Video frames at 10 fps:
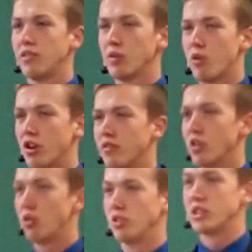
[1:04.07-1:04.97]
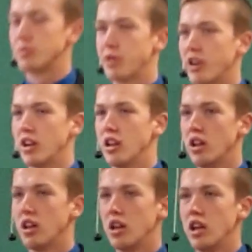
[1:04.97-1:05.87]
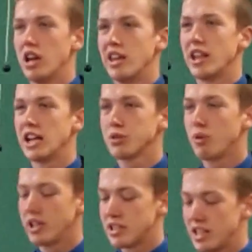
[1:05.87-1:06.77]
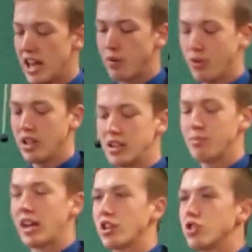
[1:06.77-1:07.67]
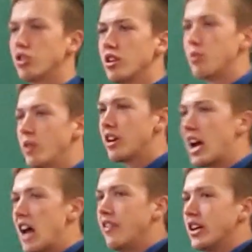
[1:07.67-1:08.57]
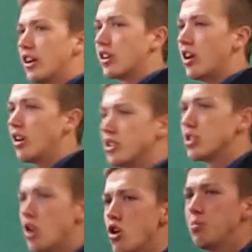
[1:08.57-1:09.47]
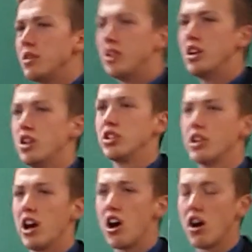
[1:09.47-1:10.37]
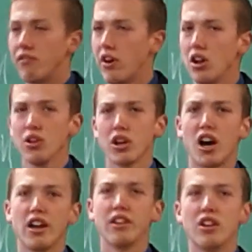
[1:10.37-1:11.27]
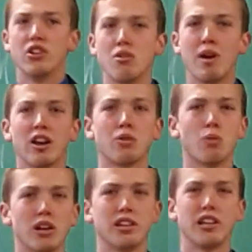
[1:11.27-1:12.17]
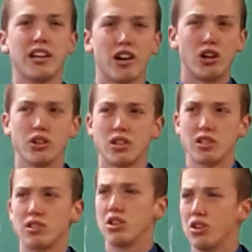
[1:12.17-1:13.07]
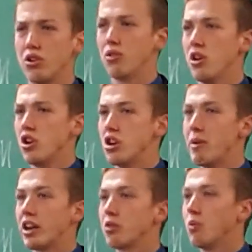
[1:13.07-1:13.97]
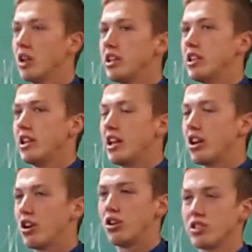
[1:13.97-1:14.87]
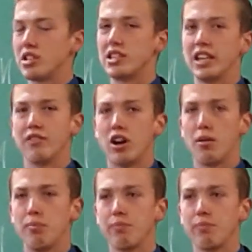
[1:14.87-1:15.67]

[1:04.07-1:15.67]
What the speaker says: living water of the Holy Spirit. And that's why today we need to make sure that we are having our hearts open to follow God no matter what He calls us to do, no matter what He calls us to give up.